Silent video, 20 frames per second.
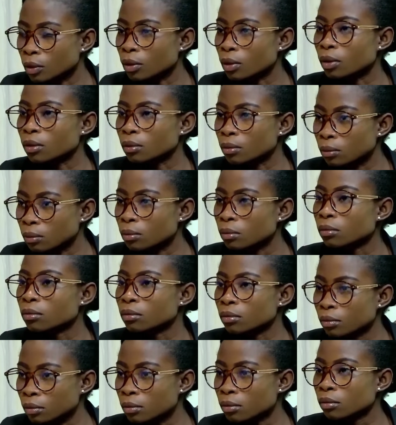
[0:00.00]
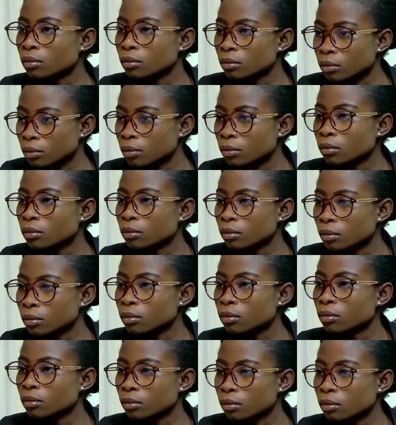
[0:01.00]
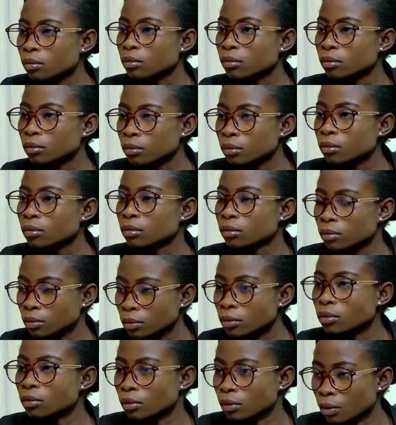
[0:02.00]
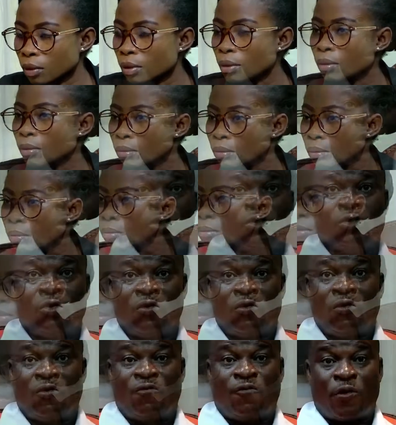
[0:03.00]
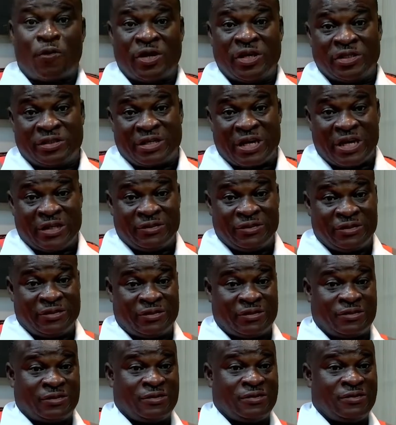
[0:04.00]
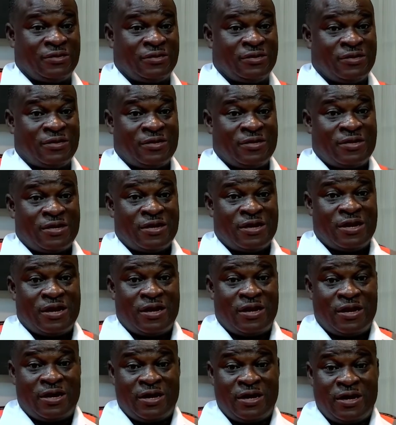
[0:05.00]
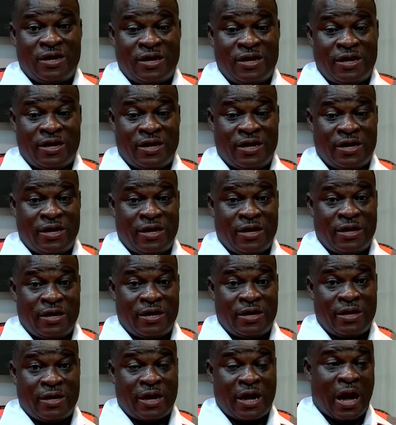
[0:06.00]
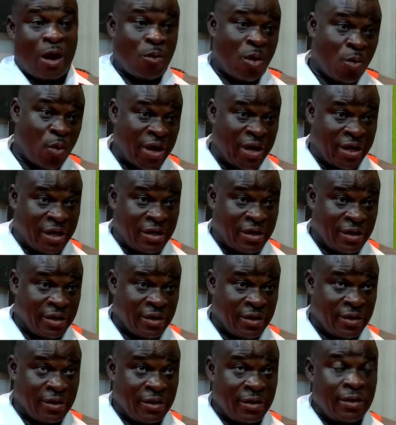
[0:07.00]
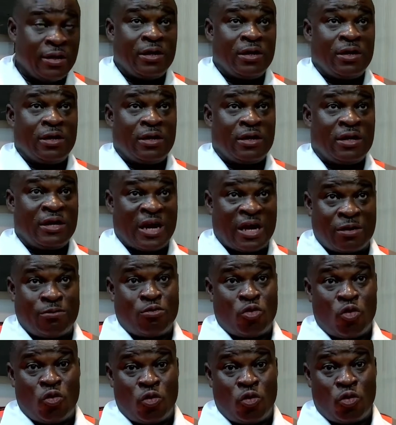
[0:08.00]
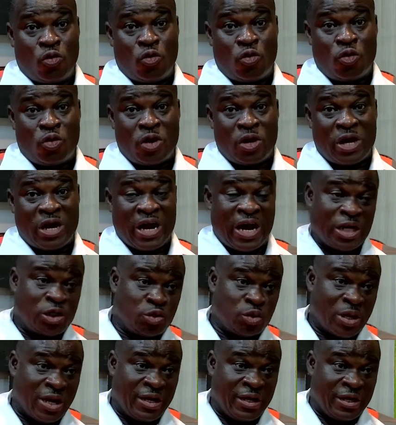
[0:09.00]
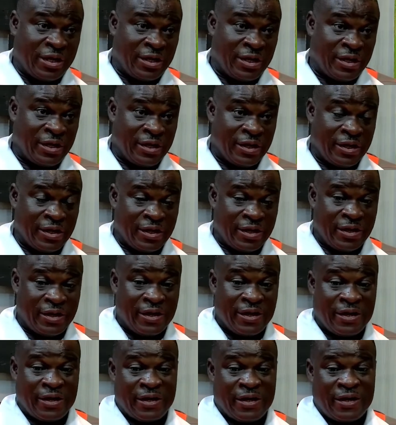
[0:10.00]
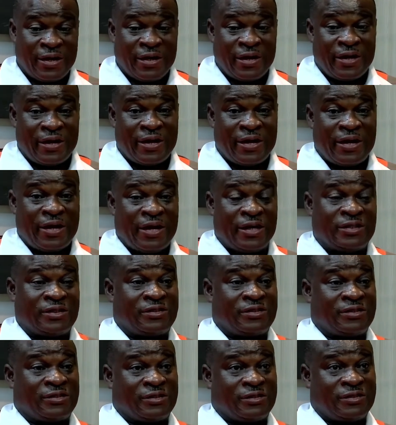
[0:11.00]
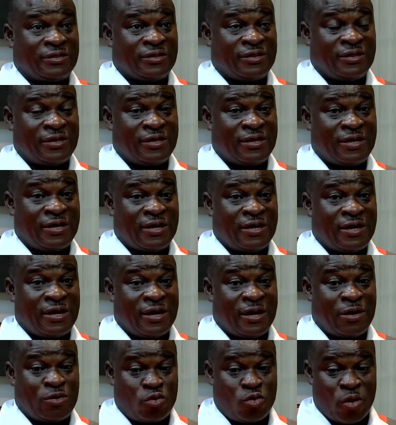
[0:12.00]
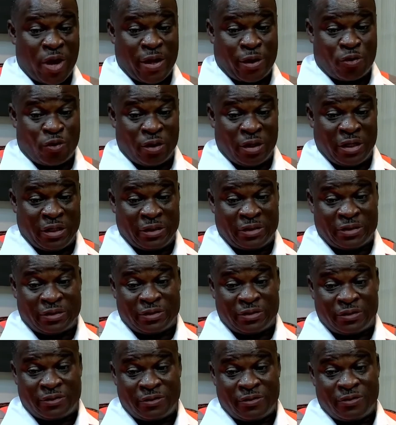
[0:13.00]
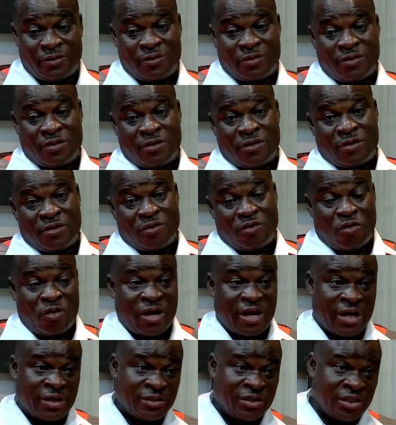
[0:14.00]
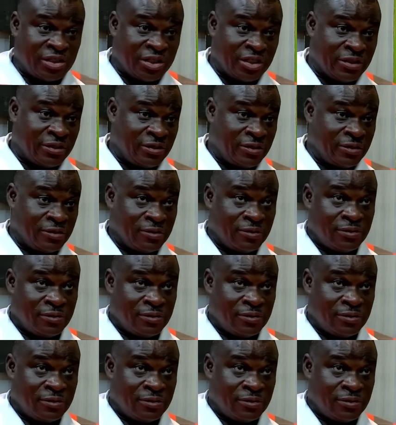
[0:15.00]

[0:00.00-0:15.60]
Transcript: Yeah, and then we have the natural disasters. So, for instance, uh, our work, NADMO, actually is, how do I call it, organization